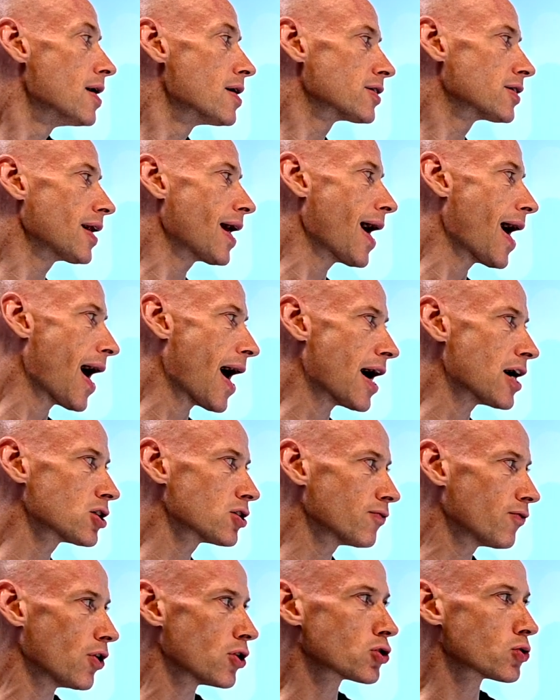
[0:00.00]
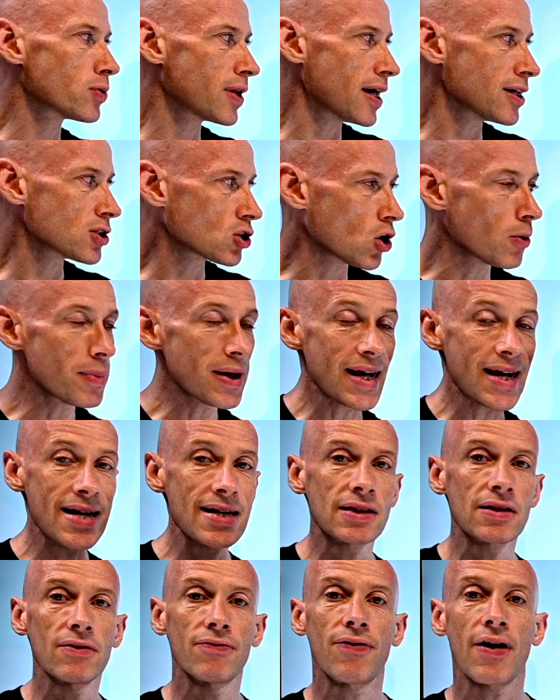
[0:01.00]
So now Azure Virtual Desktop
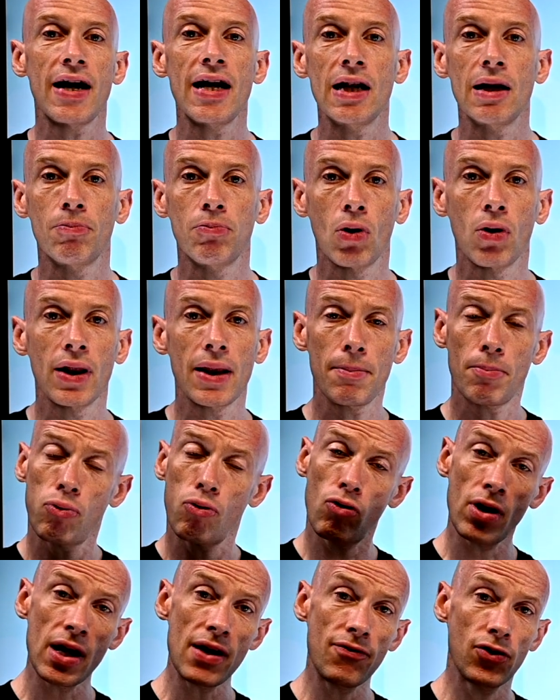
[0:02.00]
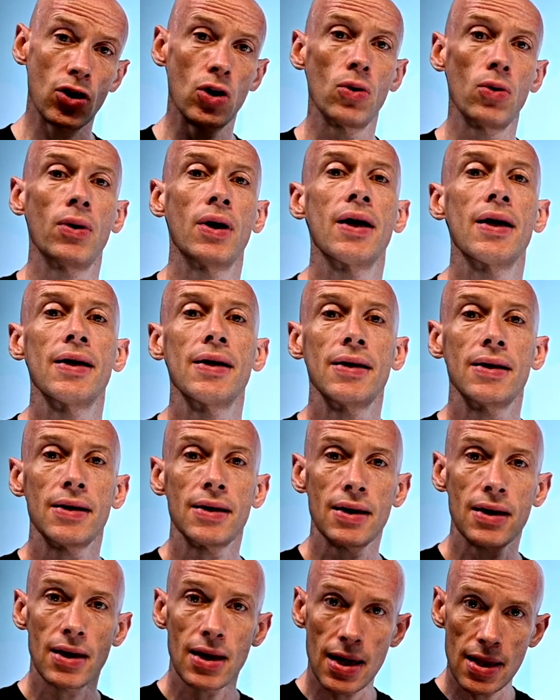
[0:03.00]
is available in preview
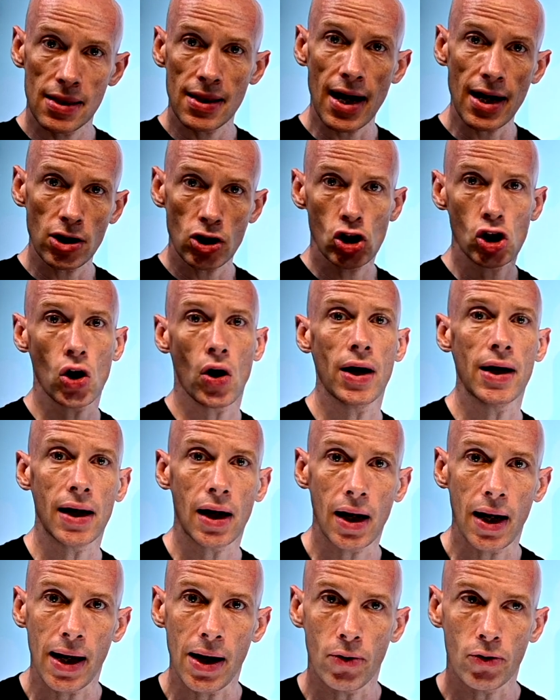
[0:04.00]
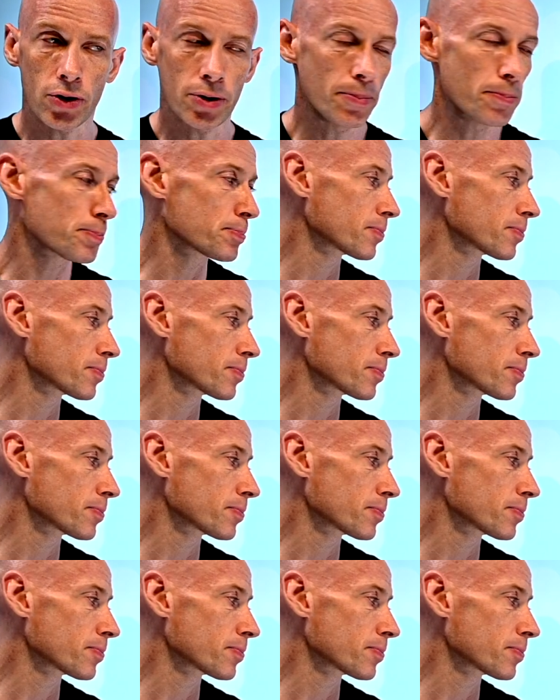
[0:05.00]
in that China cloud.